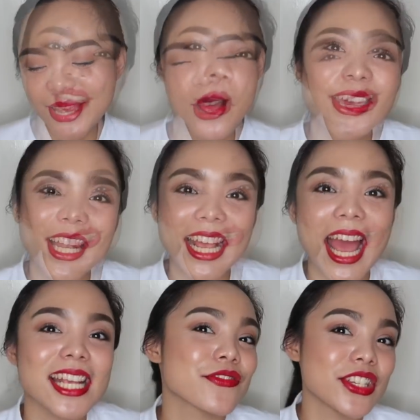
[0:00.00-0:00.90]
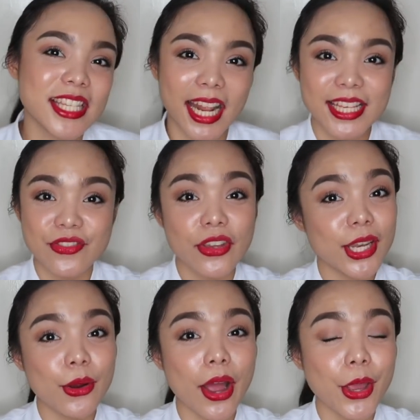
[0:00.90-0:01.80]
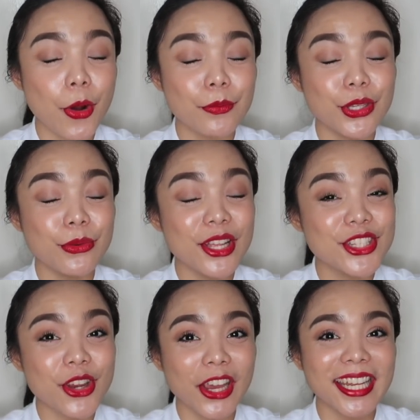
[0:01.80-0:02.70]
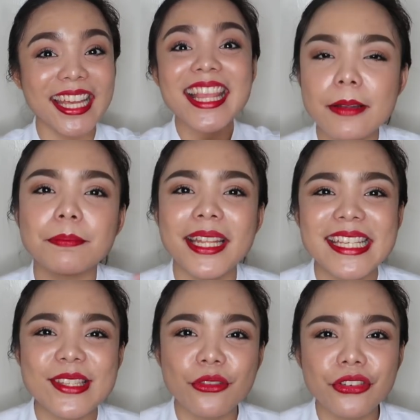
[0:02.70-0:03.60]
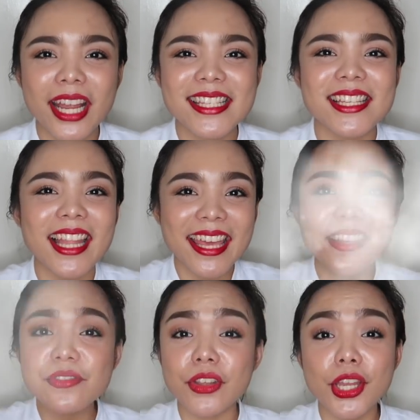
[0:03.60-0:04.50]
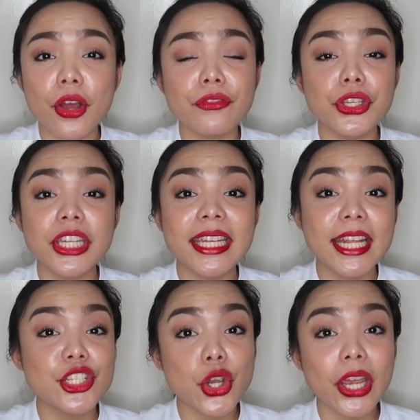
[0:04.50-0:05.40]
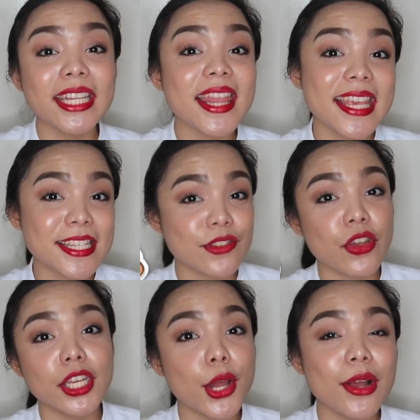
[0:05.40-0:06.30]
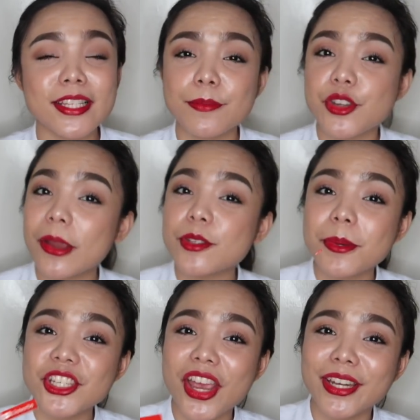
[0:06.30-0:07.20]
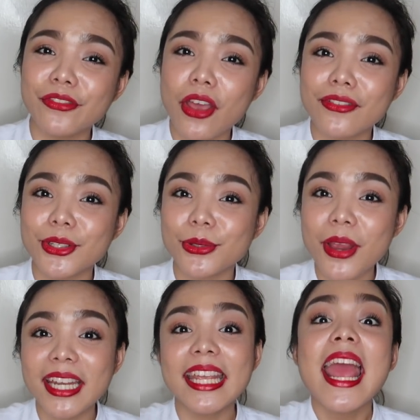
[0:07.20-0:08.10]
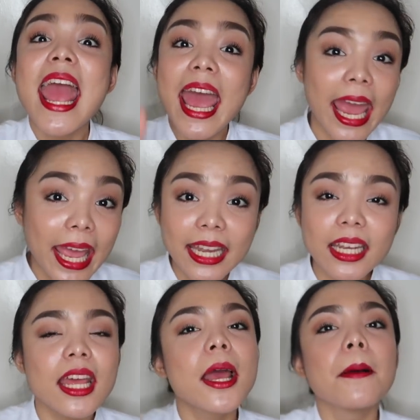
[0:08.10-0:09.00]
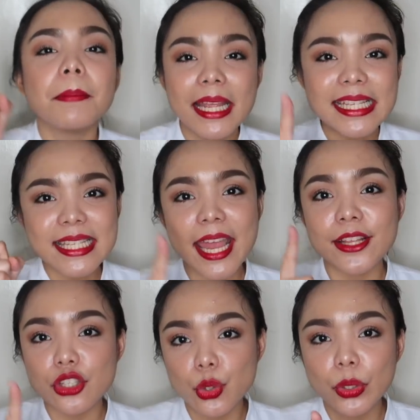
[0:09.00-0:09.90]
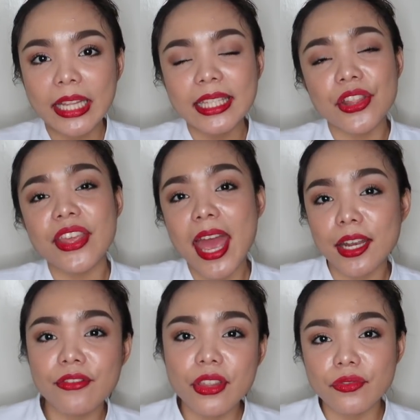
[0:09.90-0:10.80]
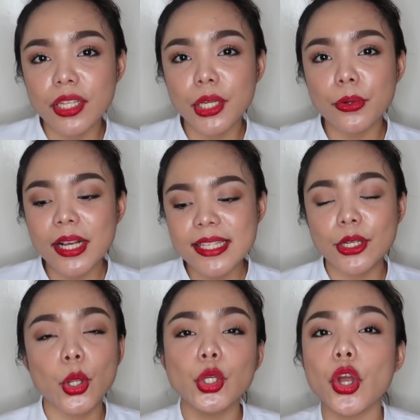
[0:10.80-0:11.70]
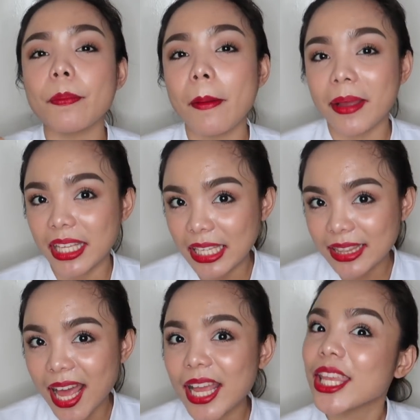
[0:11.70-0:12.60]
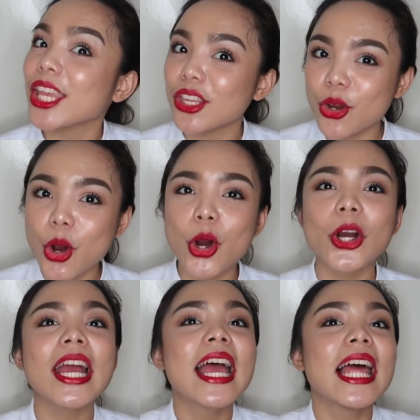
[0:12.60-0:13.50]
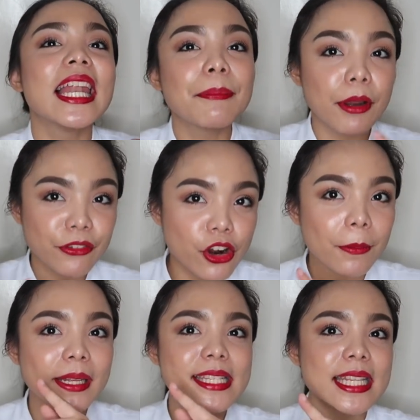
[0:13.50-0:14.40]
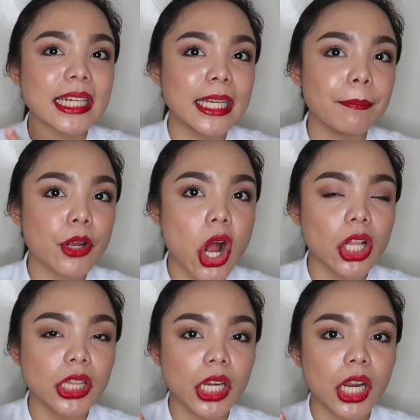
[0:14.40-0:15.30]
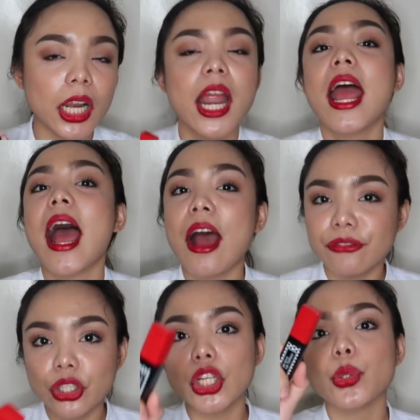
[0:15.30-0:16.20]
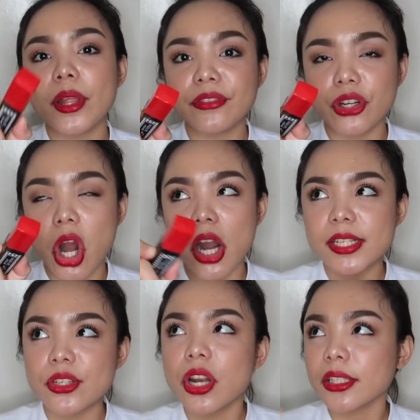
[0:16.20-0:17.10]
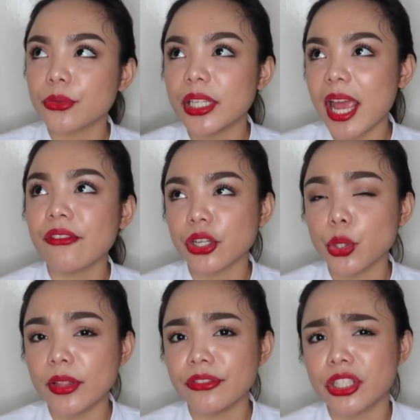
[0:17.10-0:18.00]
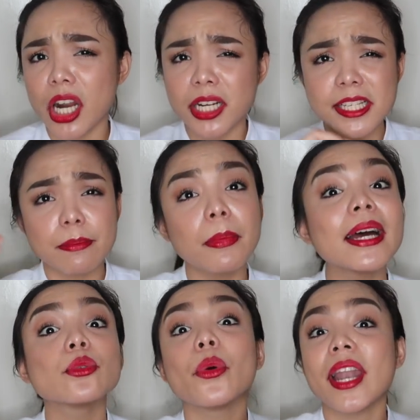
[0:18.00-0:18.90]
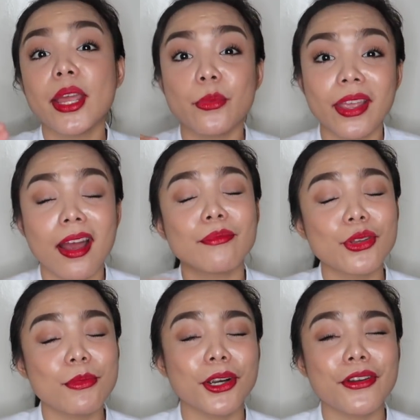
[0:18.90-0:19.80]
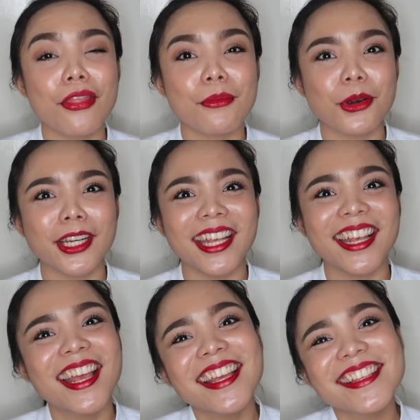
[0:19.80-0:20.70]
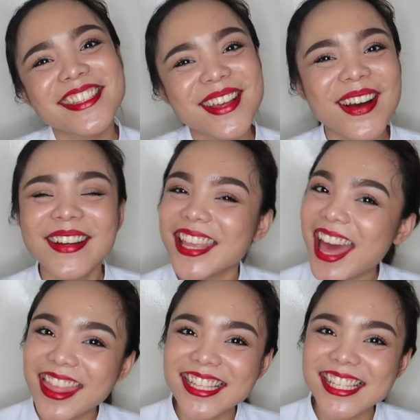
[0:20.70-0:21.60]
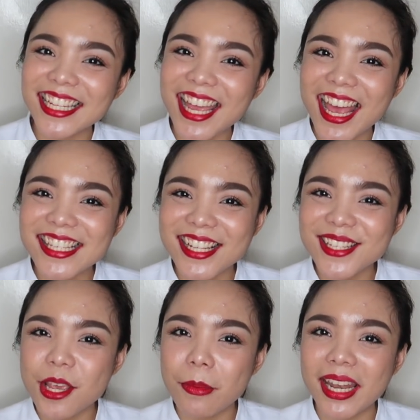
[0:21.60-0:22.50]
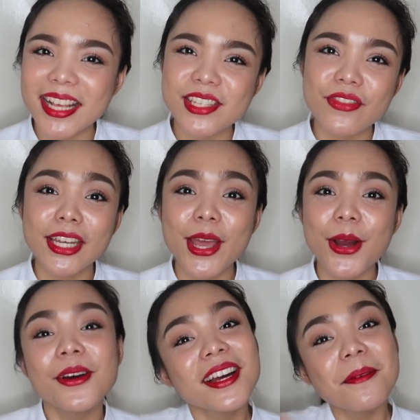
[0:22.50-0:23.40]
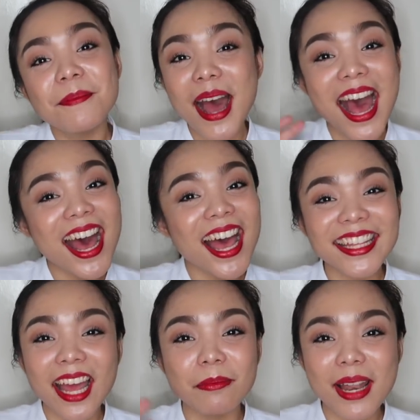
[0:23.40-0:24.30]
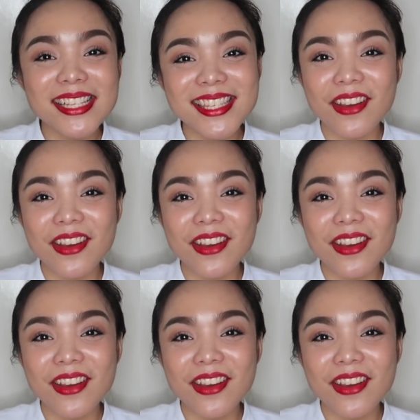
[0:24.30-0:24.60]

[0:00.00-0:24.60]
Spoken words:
So, ayun lang guys for today's video. I hope you enjoyed it. And please don't forget to like this video if you did enjoy this video. And subscribe to my channel if you haven't already. And please stay tuned until the end of the video. Kasi dun ko ipapakita iyong performance ng lip color after 24 hours. Or not really after 24 hours, but when I wake up tomorrow in the morning. So, yeah, that's it guys. I'll see you in my next video. Bye! God bless